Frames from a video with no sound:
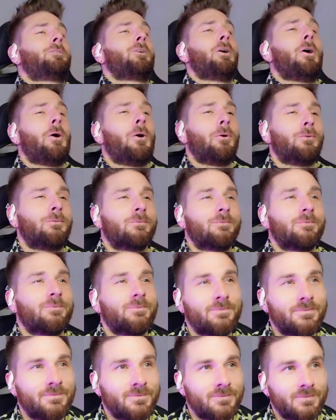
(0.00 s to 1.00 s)
Dude.
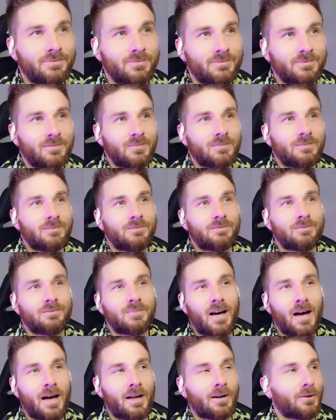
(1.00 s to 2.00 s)

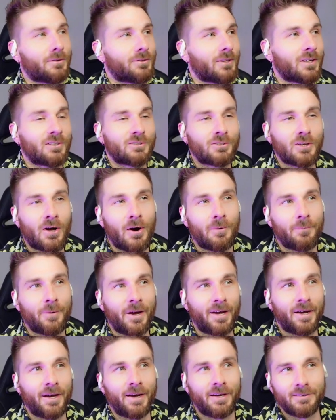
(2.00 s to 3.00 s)
I don't think so,
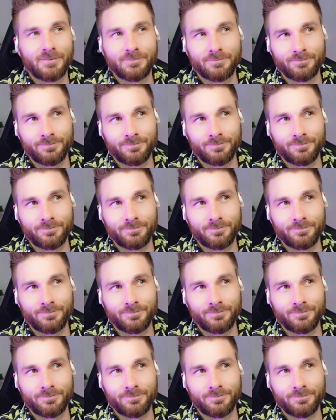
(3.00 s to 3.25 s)
man.